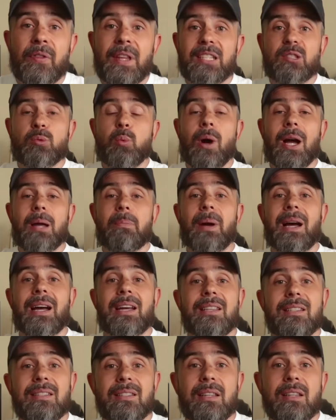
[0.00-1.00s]
That's why
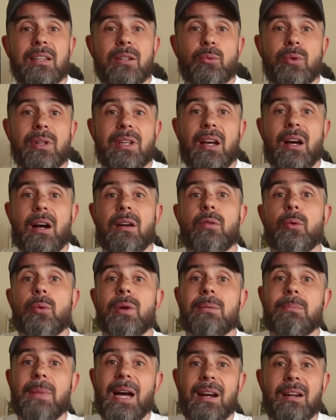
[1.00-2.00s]
pacing and
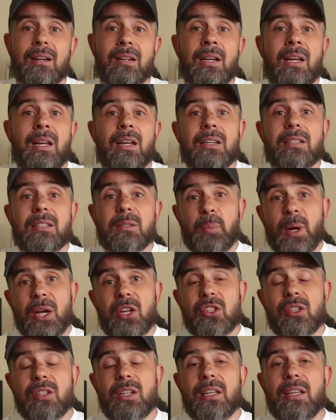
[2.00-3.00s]
recovery matter,
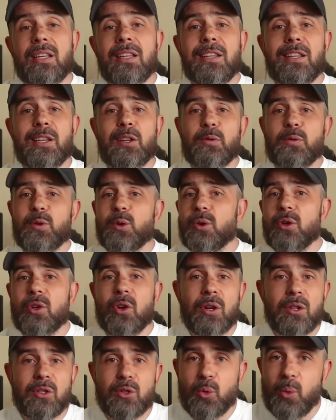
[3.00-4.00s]
especially if you're
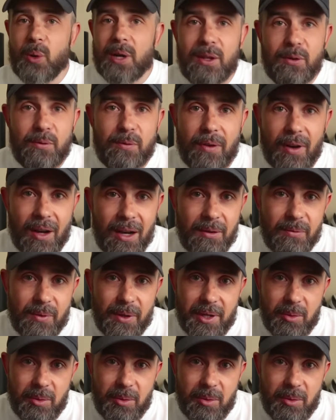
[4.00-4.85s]
not 25